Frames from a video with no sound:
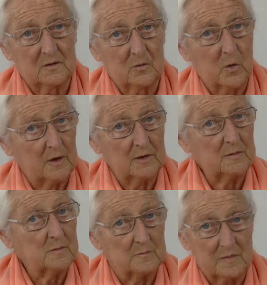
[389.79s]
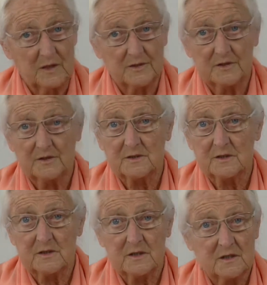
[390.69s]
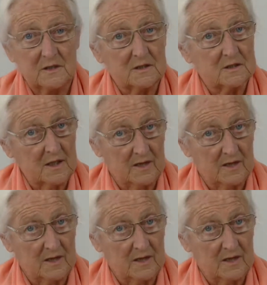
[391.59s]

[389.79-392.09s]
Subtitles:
one murdered the